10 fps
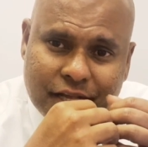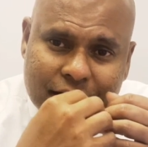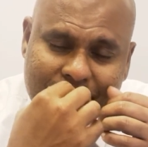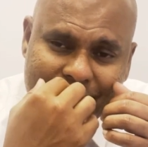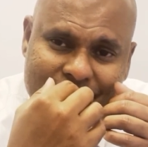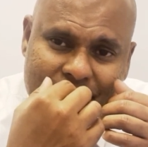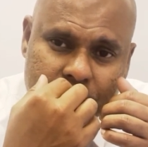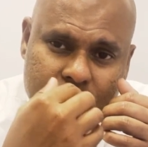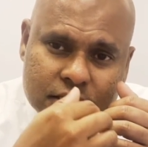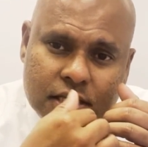that. Let them
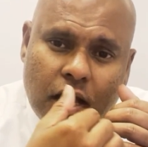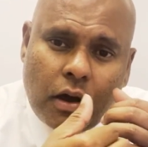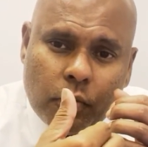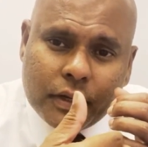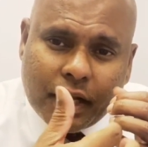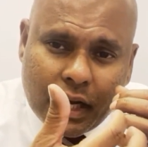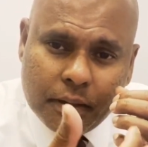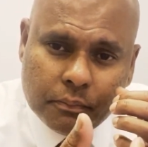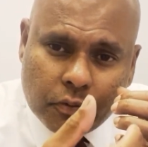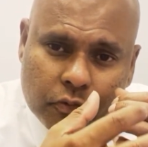see how it can
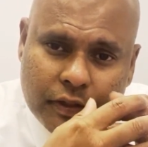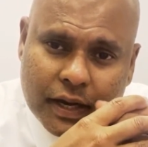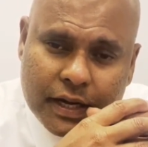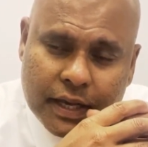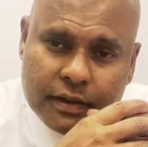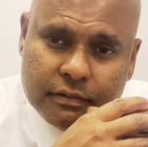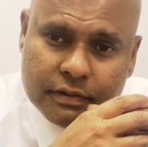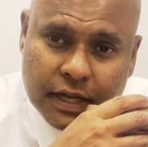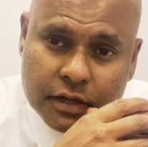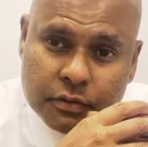improve their
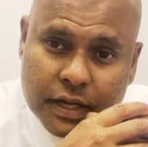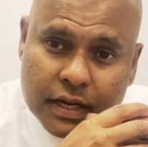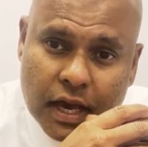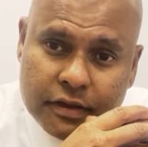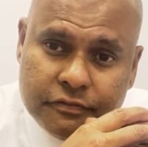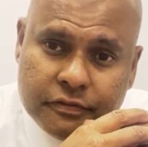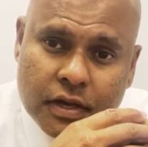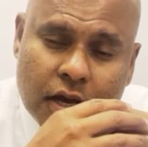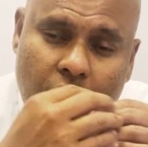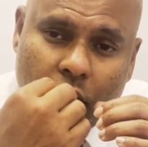day-to-day life,
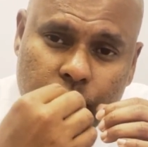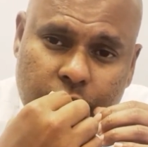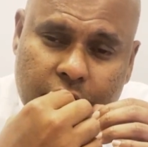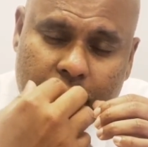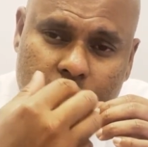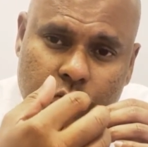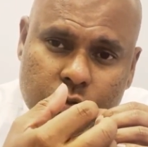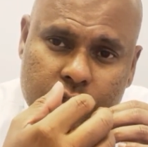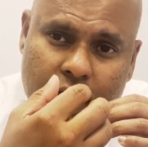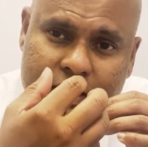how they can
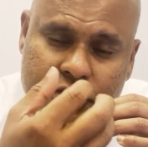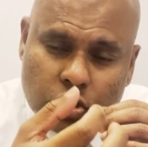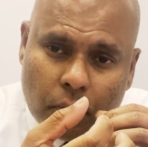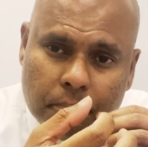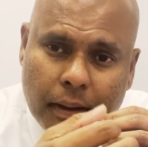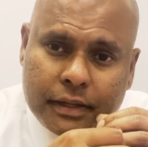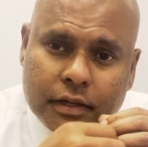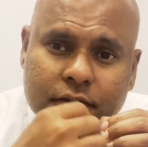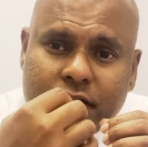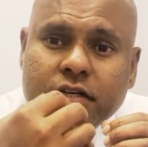do their job
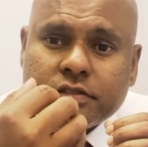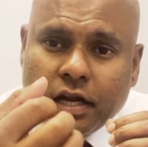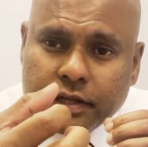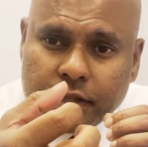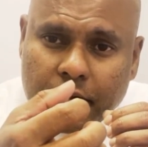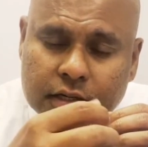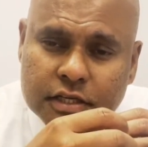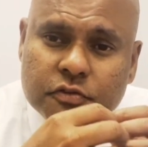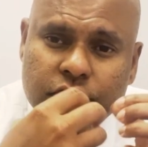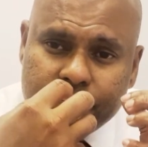better, things like that.
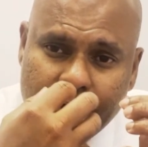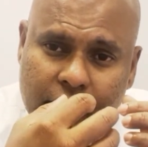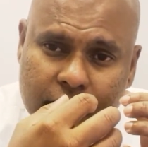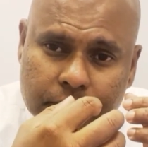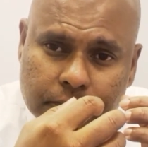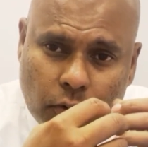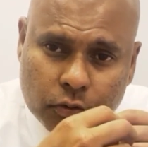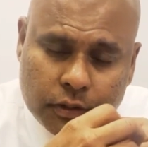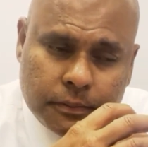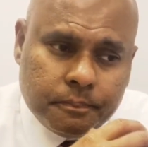It's very
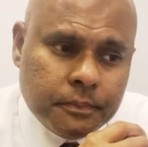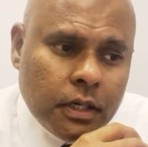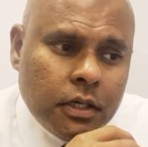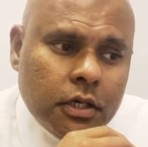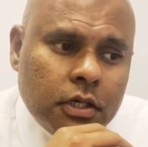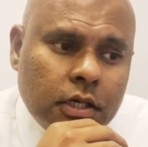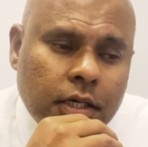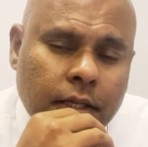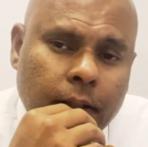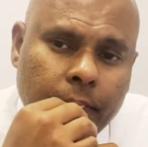important.
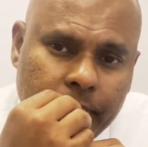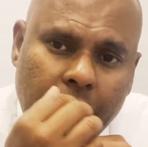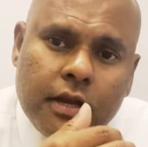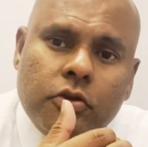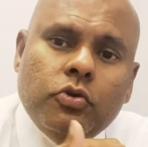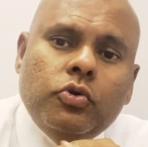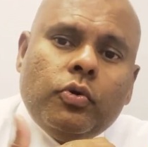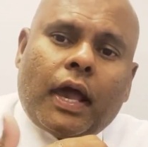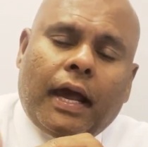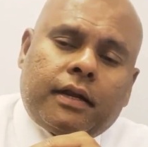Then you
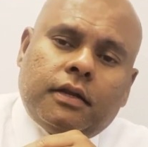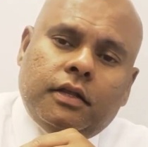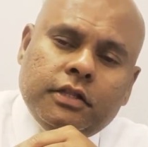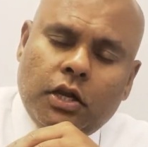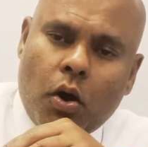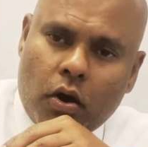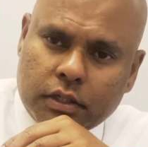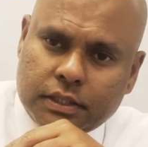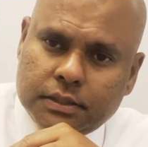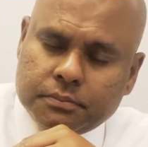look at the
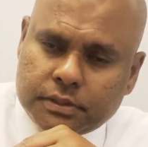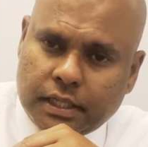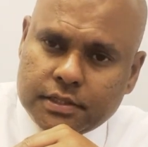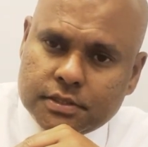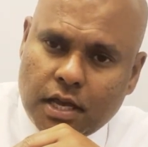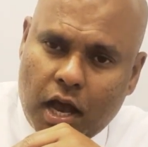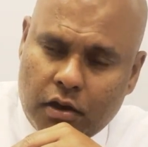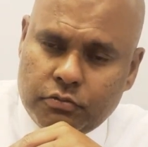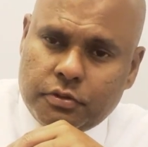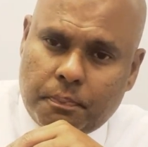long-term things, how
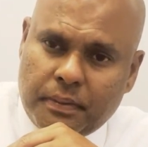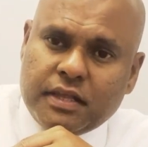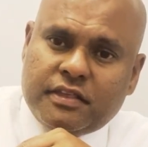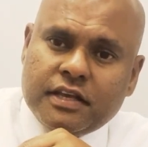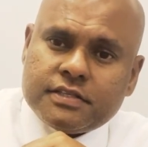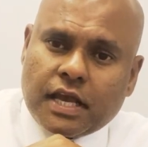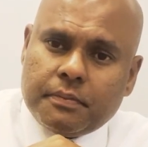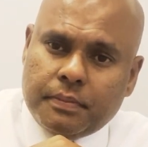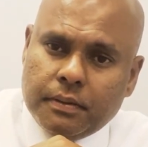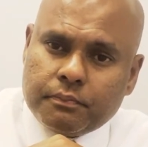the big things can
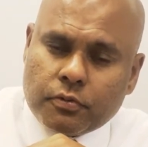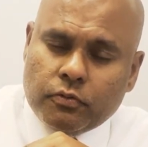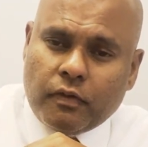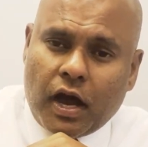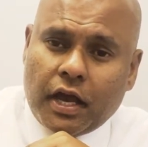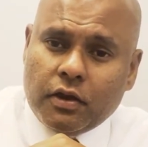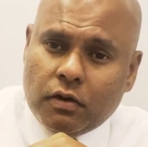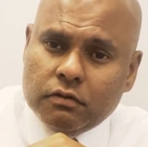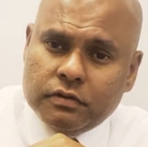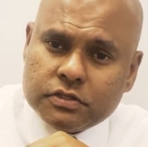be improved. I
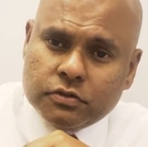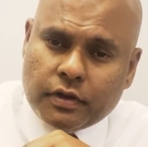always